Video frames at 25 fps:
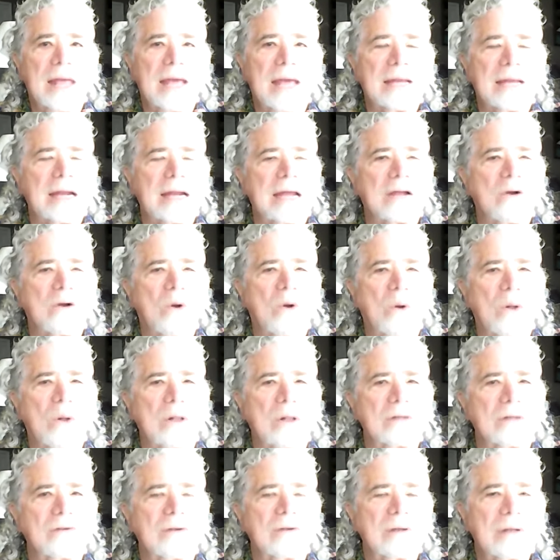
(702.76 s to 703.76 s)
And I
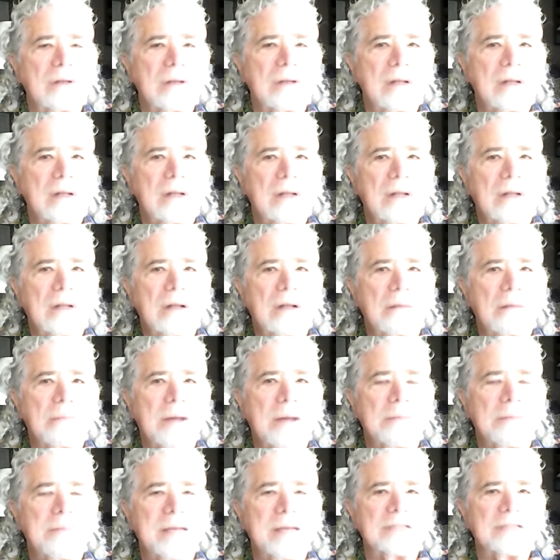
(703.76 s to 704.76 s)
called
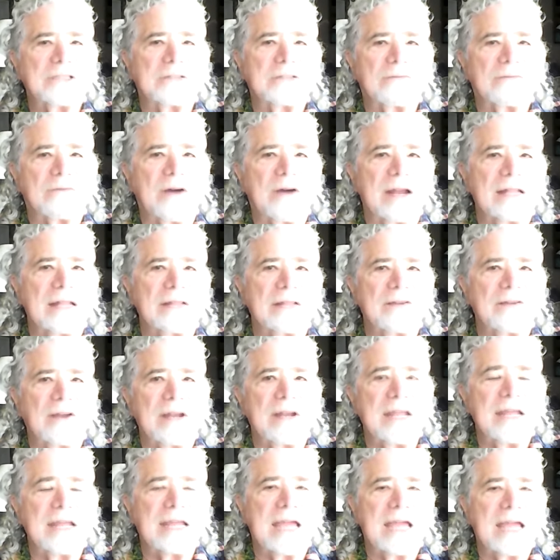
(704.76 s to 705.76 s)
my best friend,
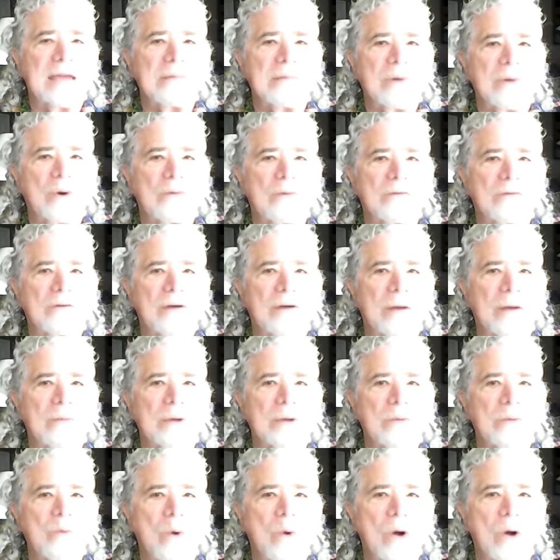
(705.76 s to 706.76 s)
and he came over, and
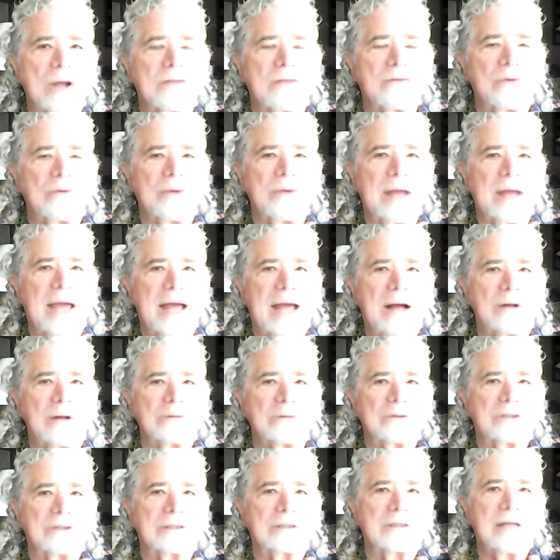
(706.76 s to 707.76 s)
we walked through the
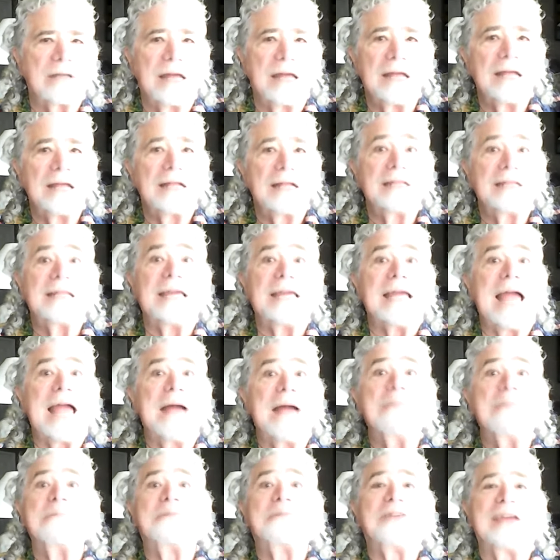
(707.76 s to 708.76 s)
house, the
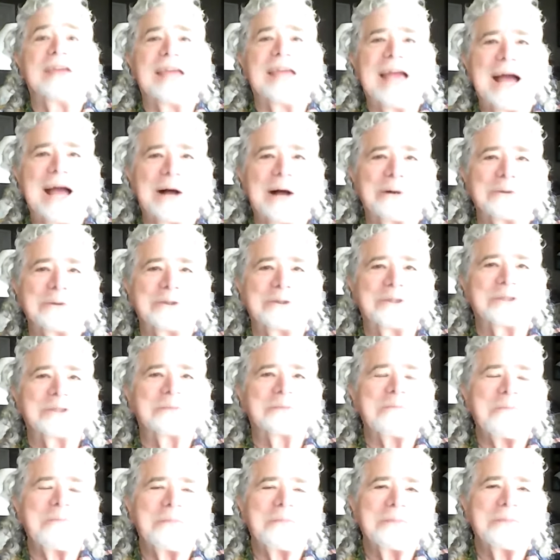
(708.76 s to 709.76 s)
empty house.